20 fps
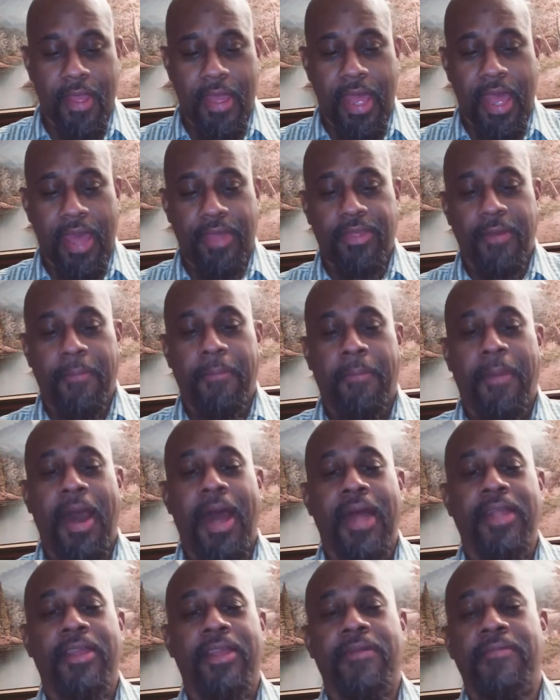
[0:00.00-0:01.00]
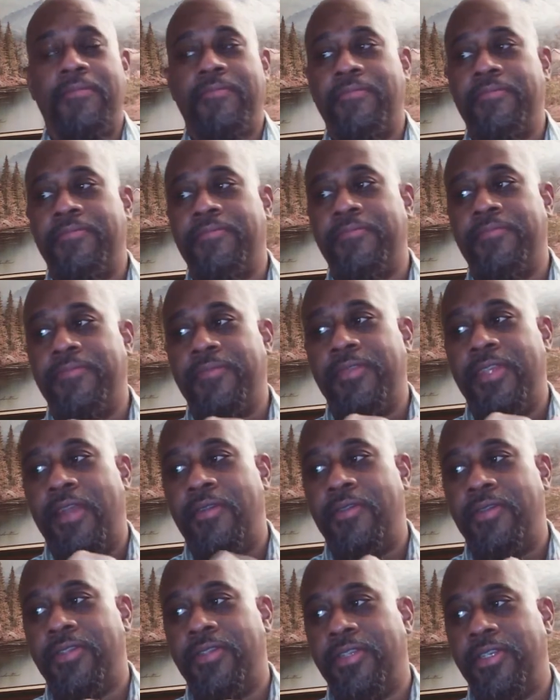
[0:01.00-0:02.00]
At the bottom,
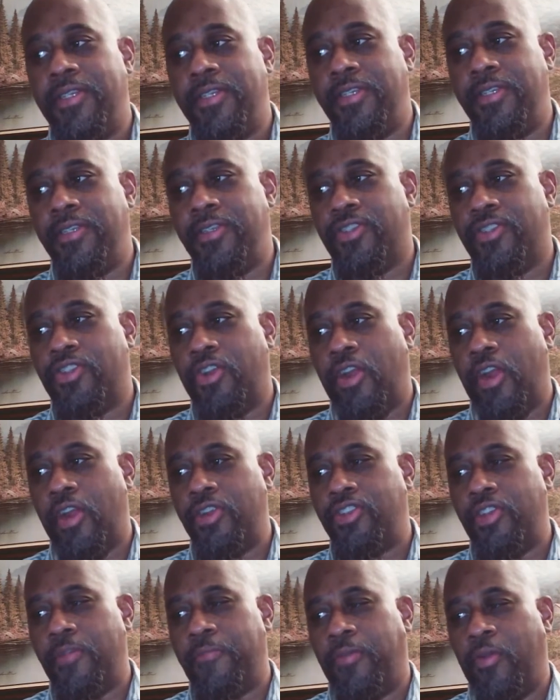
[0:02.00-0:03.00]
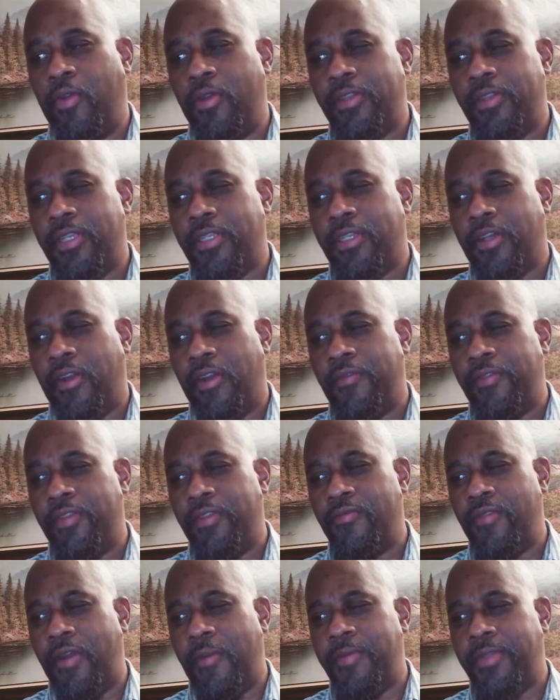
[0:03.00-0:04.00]
there is the charging port that's covered
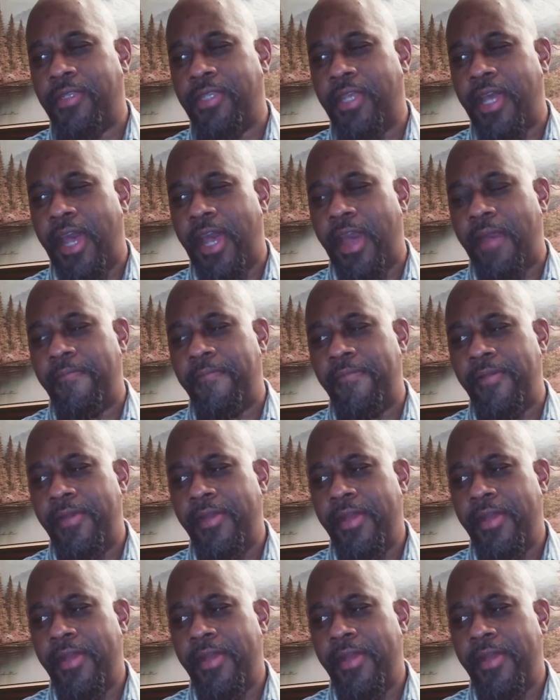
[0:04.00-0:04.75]
in rubber tab,